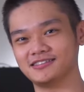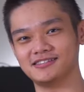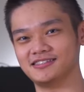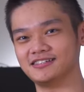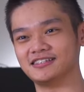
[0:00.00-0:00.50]
S
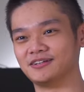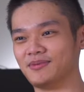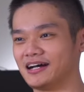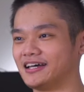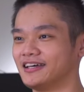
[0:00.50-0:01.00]
S Ds in the
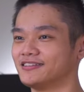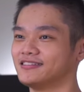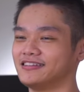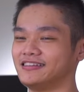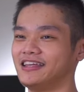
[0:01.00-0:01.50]
market,
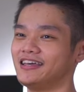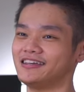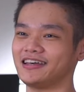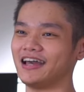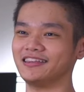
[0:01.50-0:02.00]
they
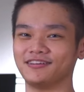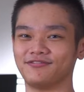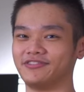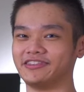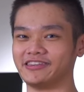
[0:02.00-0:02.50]
kind
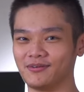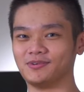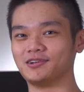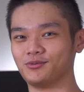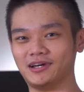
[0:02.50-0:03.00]
of
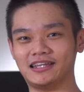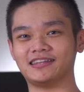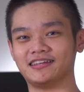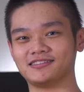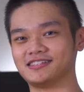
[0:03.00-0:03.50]
double what
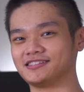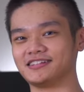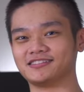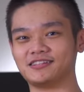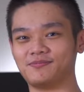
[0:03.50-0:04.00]
Intel six
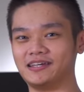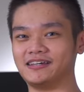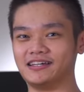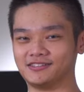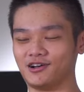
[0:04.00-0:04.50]
sixty
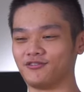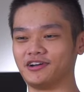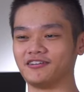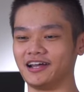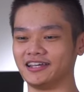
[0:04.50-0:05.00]
P is
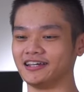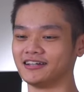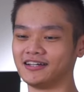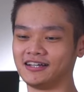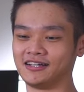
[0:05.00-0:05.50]
offering right
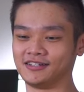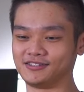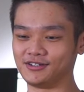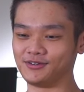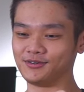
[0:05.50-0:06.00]
here.
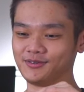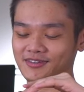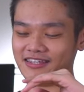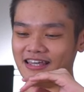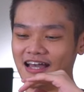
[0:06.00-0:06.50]

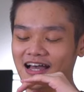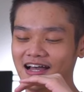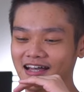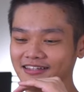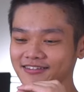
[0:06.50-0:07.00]
So
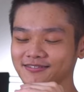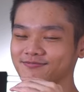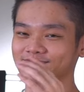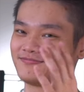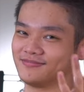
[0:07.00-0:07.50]
yeah, I
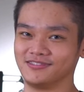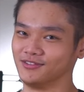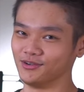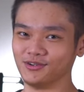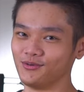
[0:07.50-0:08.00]

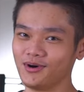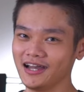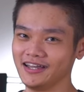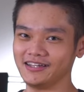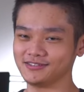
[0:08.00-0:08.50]
don't know
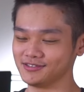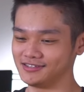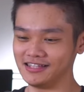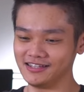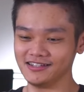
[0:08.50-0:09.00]
why
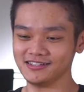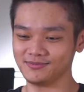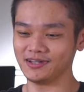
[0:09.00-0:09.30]
ASUS did this,